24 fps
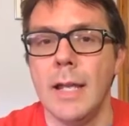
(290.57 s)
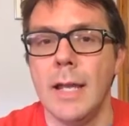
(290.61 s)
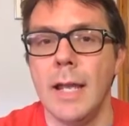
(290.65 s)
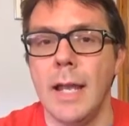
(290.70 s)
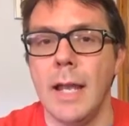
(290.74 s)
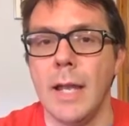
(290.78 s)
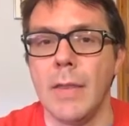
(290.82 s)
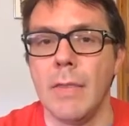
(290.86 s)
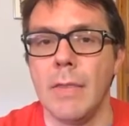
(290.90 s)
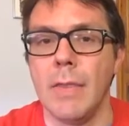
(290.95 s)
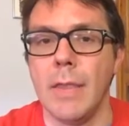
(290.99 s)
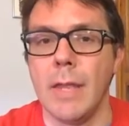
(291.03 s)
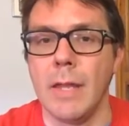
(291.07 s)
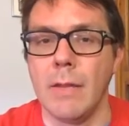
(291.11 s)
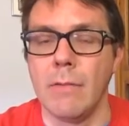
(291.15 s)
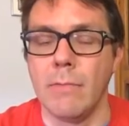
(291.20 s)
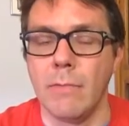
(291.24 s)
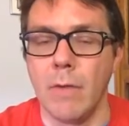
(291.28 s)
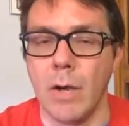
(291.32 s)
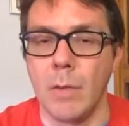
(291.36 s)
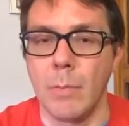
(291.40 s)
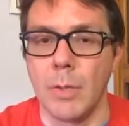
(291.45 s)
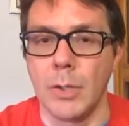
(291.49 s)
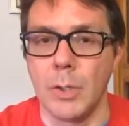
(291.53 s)
and they
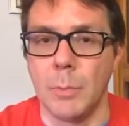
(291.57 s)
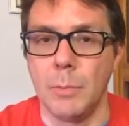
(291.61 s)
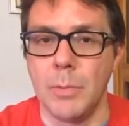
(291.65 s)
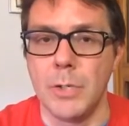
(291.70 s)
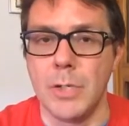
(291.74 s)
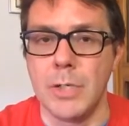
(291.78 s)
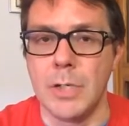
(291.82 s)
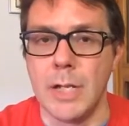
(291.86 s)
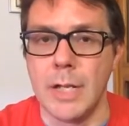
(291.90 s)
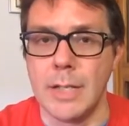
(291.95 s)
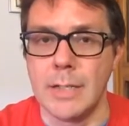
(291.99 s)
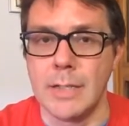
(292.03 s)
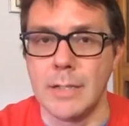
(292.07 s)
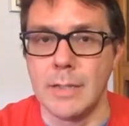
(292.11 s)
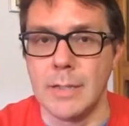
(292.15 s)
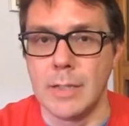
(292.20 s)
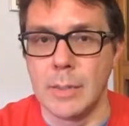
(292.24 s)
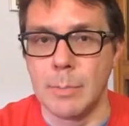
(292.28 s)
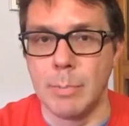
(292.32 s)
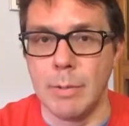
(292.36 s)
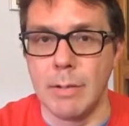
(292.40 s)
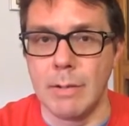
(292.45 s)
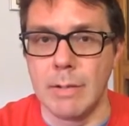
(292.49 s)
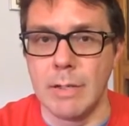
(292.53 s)
very much appreciated this
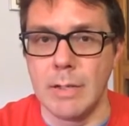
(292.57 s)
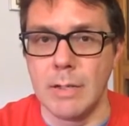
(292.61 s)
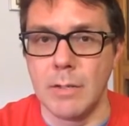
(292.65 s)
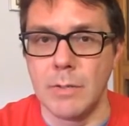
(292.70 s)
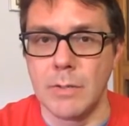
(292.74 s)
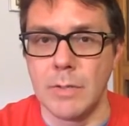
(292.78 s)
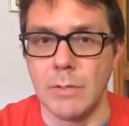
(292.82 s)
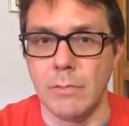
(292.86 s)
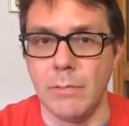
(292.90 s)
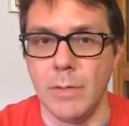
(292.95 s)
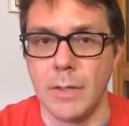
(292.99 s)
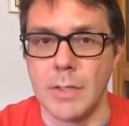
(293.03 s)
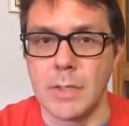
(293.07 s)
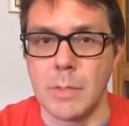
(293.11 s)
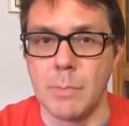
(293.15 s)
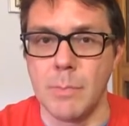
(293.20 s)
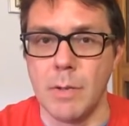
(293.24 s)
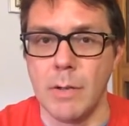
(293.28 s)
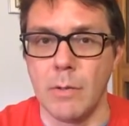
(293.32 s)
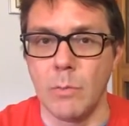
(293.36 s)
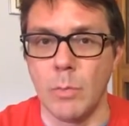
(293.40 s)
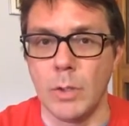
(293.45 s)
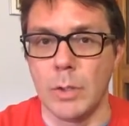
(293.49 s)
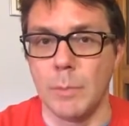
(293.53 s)
plugin because it fixed a
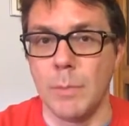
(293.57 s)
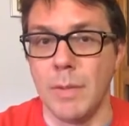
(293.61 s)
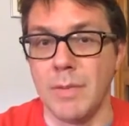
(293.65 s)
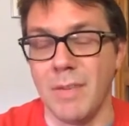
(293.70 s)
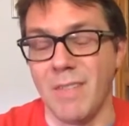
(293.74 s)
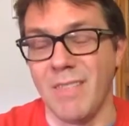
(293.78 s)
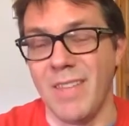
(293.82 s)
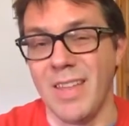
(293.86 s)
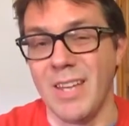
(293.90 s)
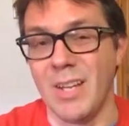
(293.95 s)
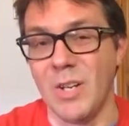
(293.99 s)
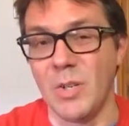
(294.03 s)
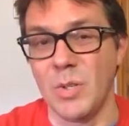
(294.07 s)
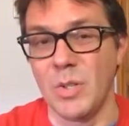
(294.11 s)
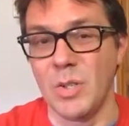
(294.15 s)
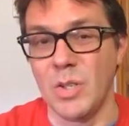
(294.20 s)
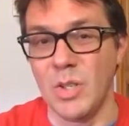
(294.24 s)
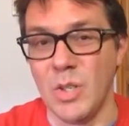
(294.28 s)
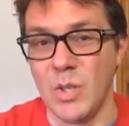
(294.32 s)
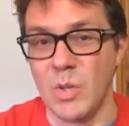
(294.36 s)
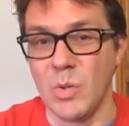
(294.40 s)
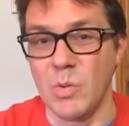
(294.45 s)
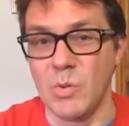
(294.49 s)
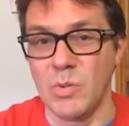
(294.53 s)
bug which meant that they couldn't
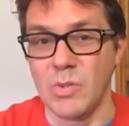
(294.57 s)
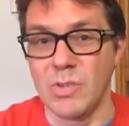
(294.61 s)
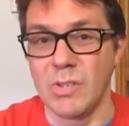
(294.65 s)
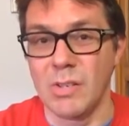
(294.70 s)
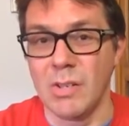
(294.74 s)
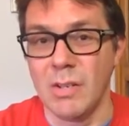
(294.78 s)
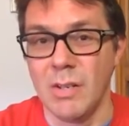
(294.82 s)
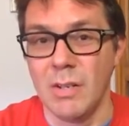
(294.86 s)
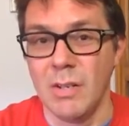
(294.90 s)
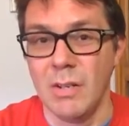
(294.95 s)
use